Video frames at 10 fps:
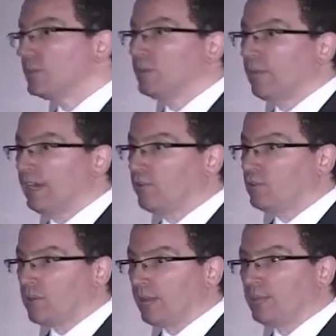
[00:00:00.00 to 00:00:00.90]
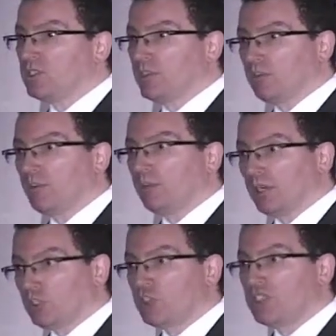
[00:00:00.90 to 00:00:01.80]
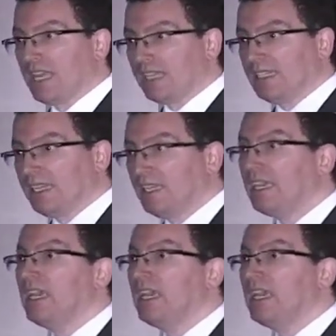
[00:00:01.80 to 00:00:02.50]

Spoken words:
with the microdroplet serial puncture technique,